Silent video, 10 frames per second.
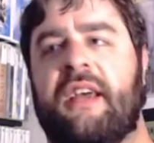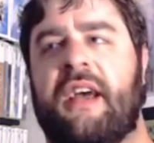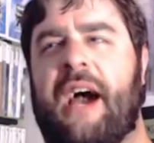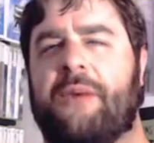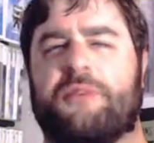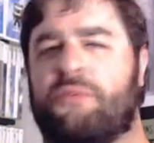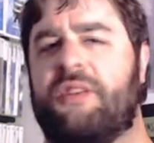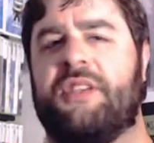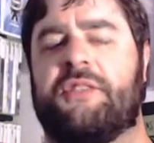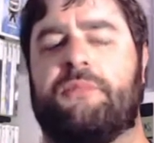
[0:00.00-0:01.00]
I was
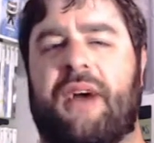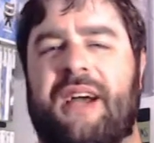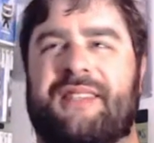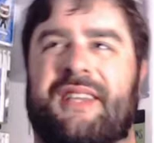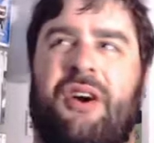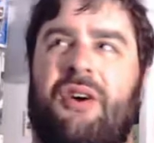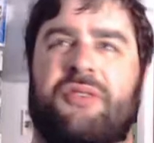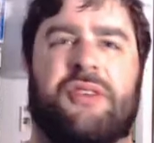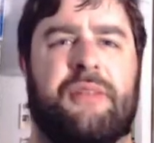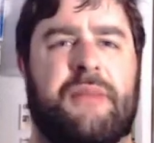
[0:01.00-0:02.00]
really surprised, like, oh,
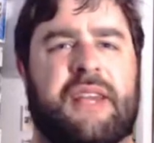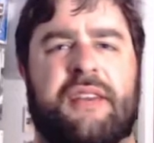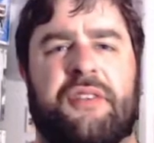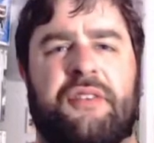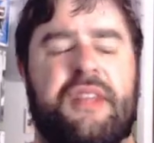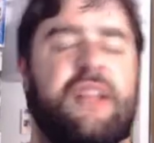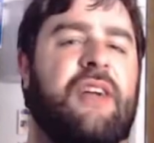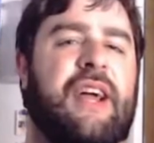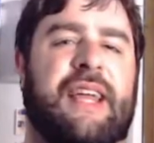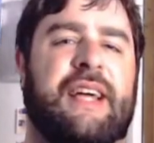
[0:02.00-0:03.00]
they're gonna make another NieR,
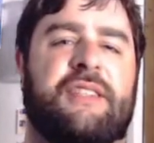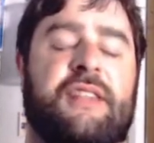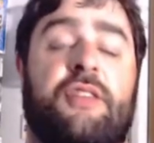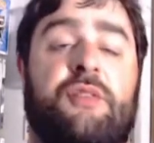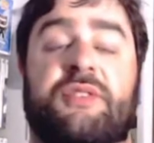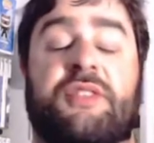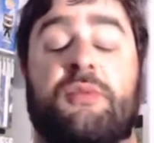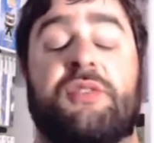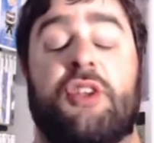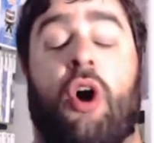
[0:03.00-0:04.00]
I guess. And there
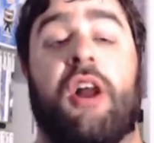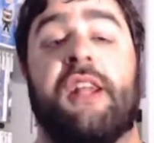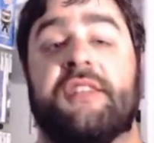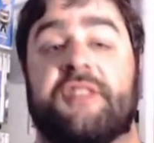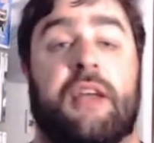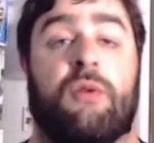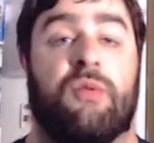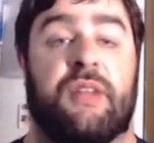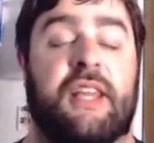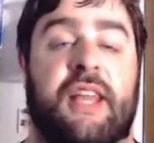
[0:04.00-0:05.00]
was an audience that
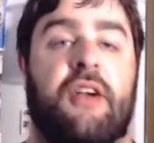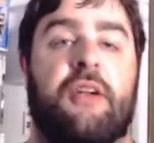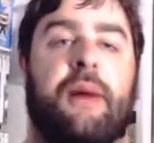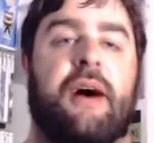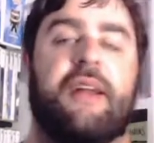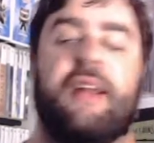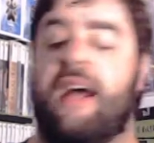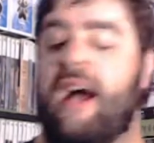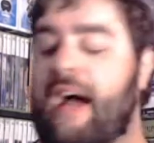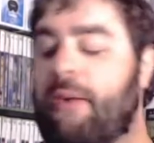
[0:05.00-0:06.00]
really cared about it.
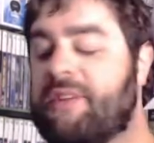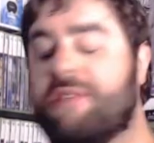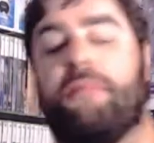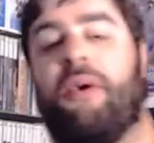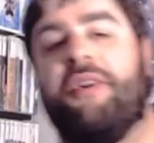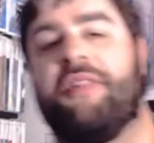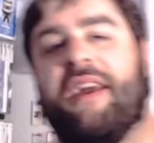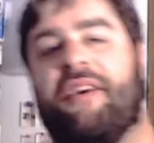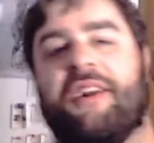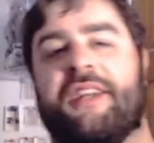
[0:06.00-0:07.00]
I wasn't part of that
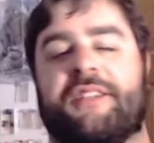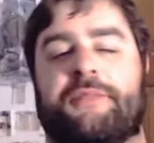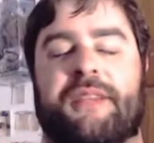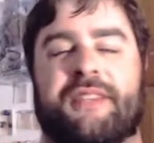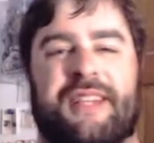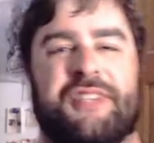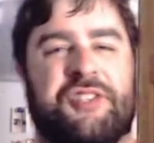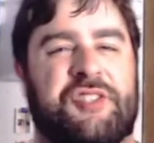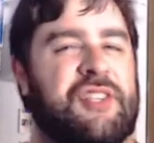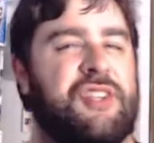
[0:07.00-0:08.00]
audience because I
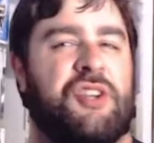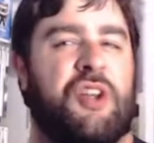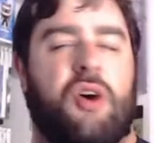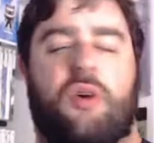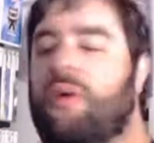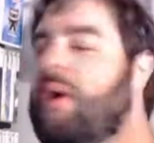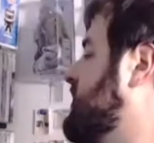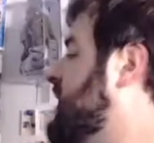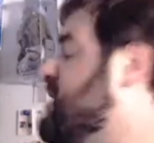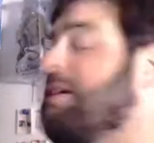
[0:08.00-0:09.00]
just didn't know.
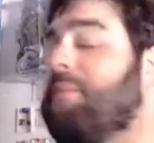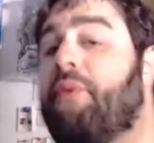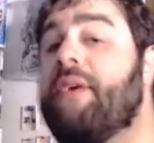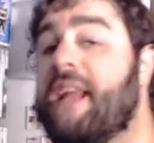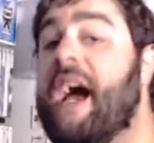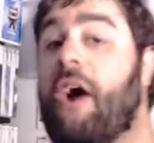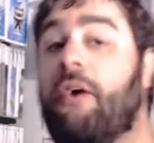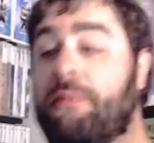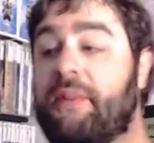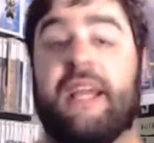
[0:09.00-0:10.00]
At some point now,
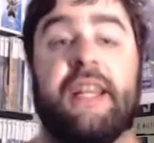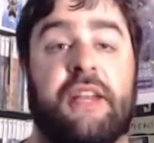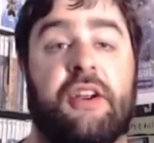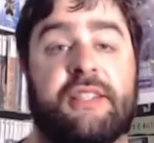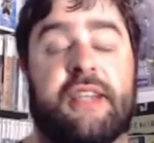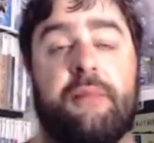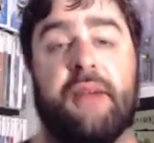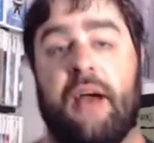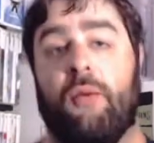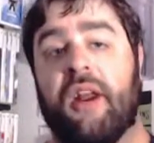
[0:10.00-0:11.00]
playing NieR Automata,
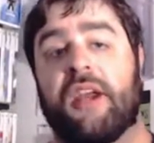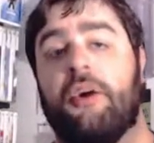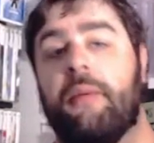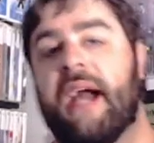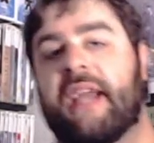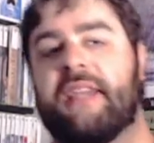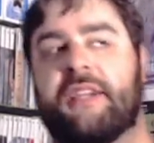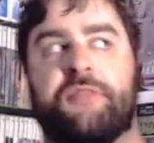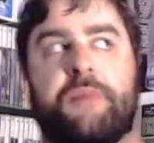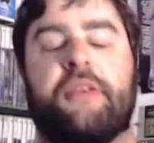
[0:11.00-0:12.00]
I want to go back and
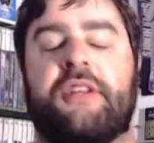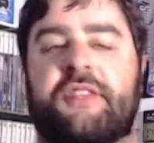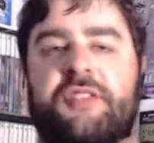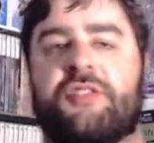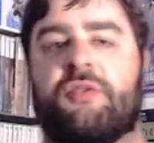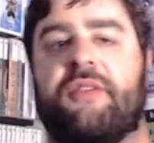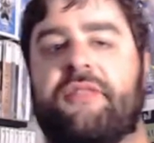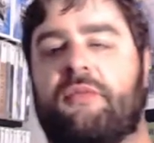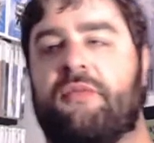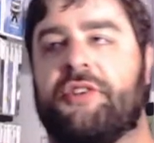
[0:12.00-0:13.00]
experience the story of the
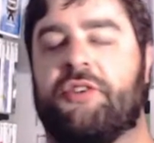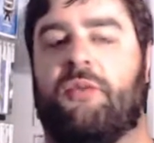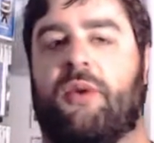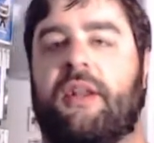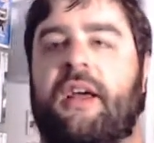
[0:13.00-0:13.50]
original one.